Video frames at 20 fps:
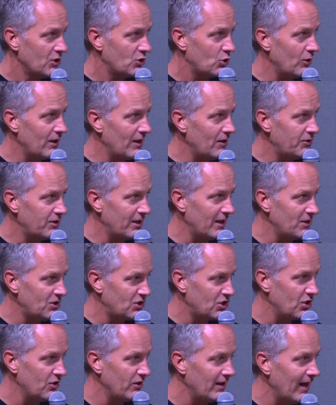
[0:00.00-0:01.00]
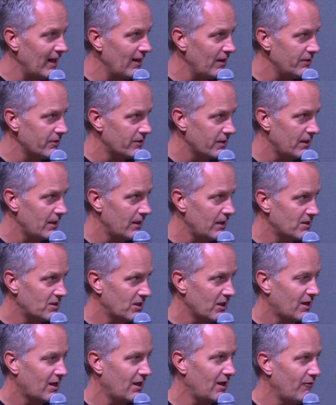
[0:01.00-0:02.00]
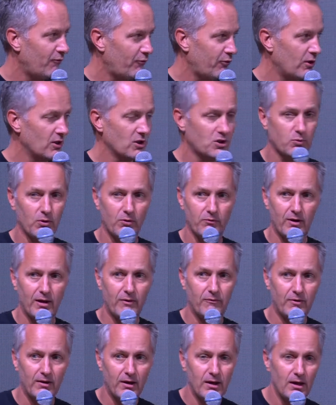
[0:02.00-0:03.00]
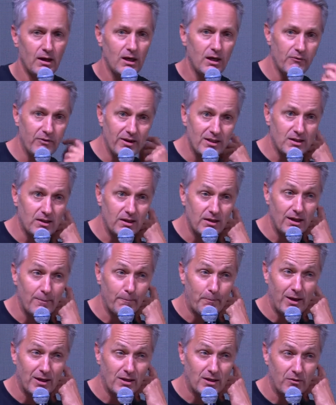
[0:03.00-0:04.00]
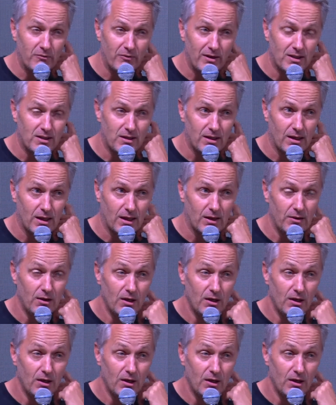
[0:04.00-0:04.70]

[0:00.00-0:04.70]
So intentionality is a key for us when we invest in impact investing.